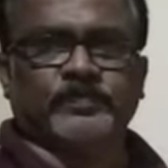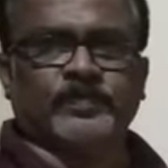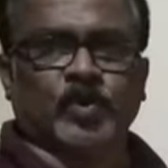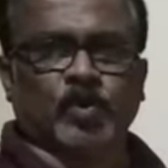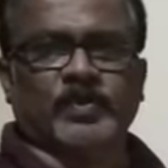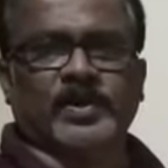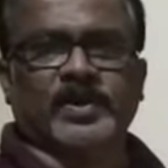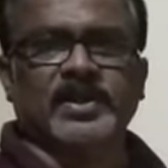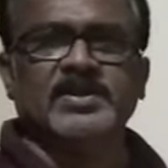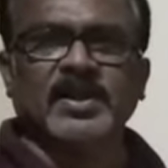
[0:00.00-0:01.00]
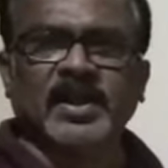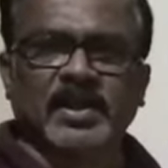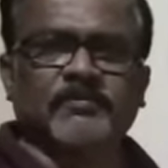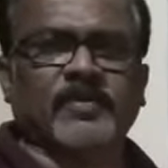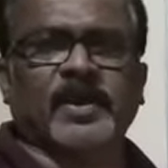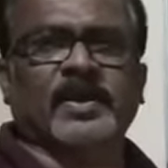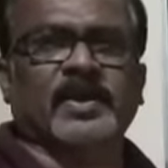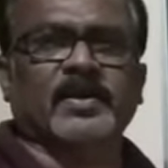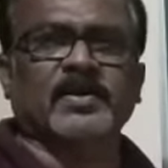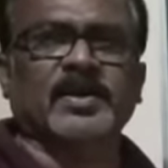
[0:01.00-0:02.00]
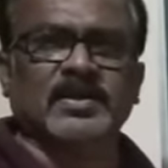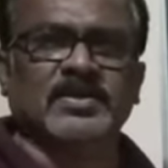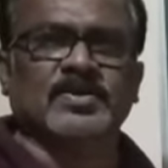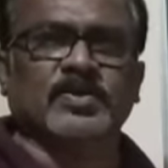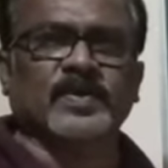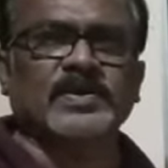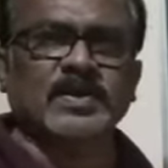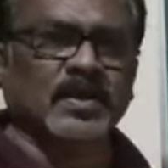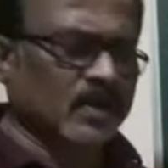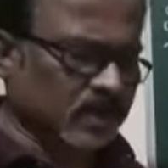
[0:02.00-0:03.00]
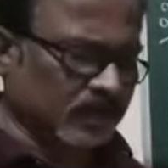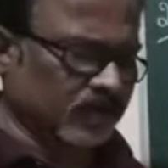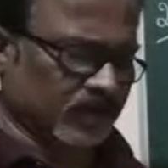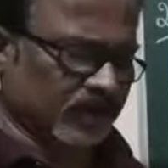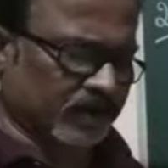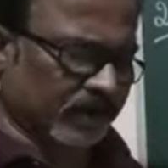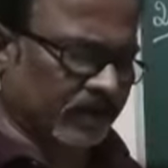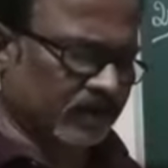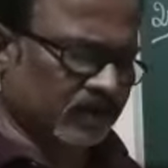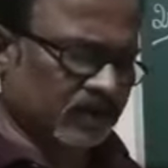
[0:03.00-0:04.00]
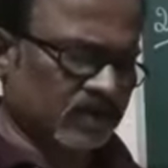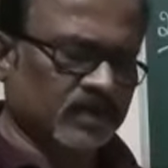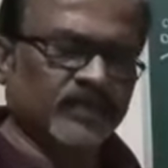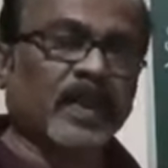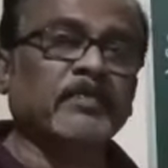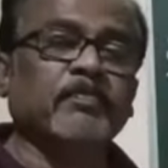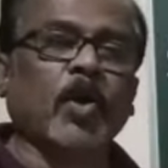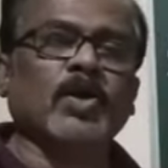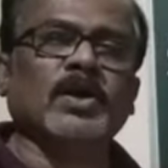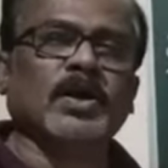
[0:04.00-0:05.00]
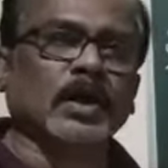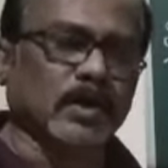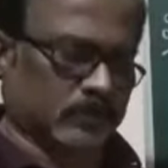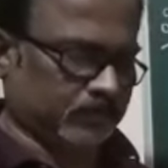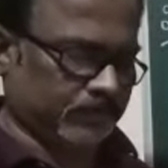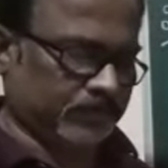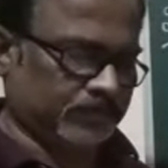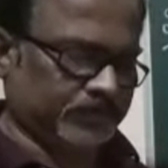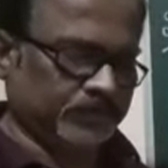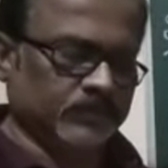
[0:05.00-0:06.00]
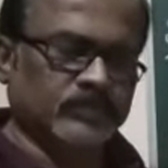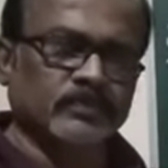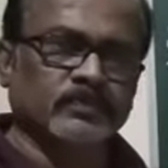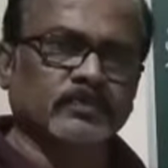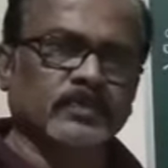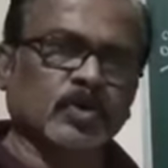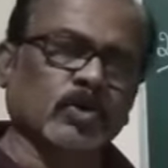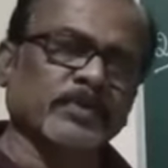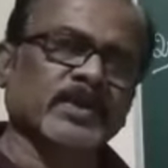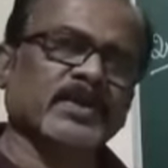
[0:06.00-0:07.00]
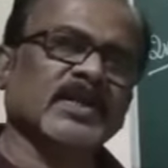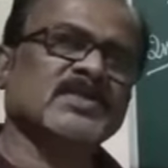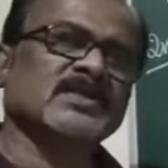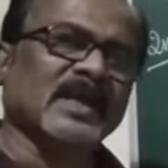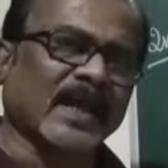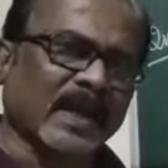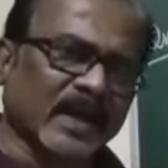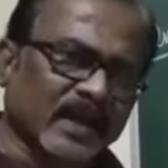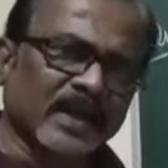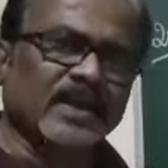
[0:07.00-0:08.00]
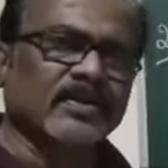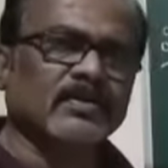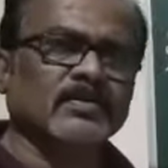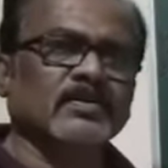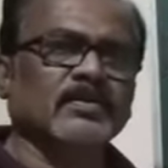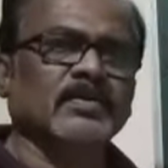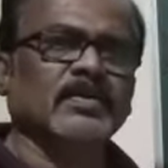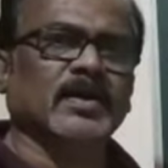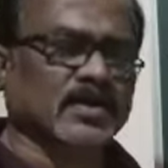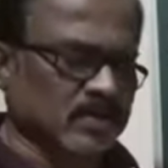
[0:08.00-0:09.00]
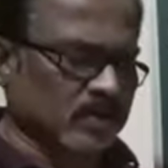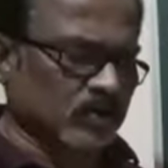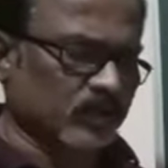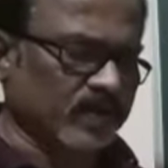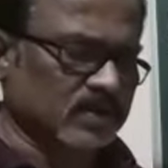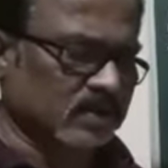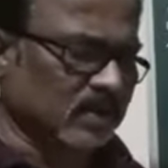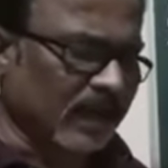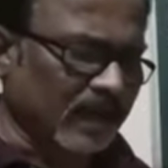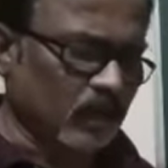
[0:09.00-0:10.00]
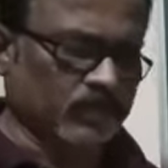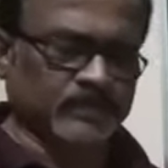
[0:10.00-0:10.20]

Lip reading: Dominant is inflated, recessive is constricted. Then pod color, dominant is green, recessive is yellow.